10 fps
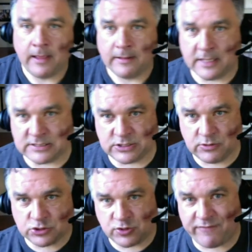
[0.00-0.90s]
let's do
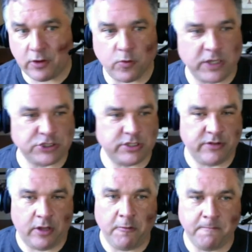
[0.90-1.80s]
the trivia question,
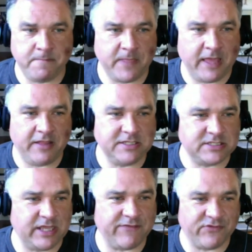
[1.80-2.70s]
though, and let's
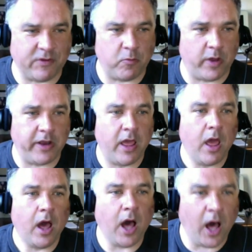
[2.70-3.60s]
see if someone
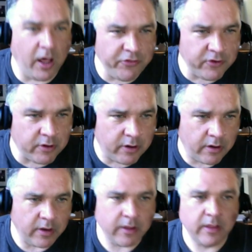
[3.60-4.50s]
other
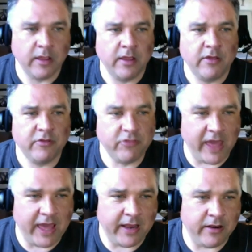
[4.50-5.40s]

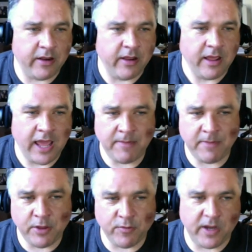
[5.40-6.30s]
than
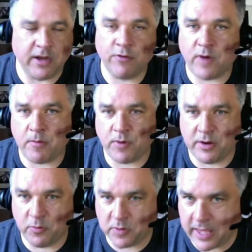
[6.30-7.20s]
Amy Green and Craig
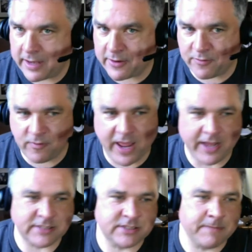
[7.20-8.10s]
Brindle will get it
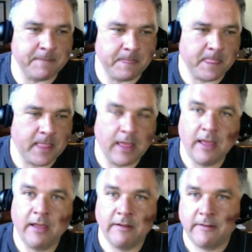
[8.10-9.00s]
correct.
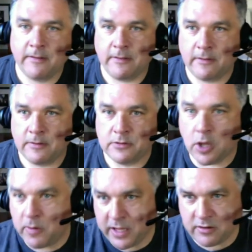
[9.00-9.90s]

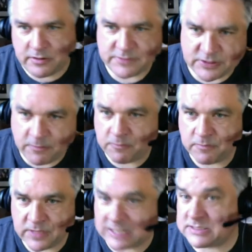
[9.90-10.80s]
No hitters.
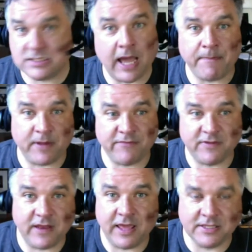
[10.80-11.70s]
That's the topic of
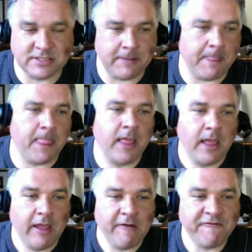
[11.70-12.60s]
today, isn't it?
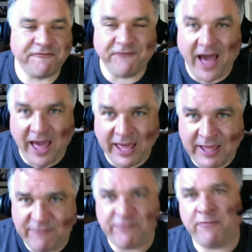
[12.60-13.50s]

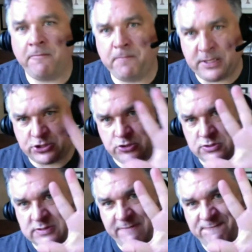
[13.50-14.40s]
Five pitchers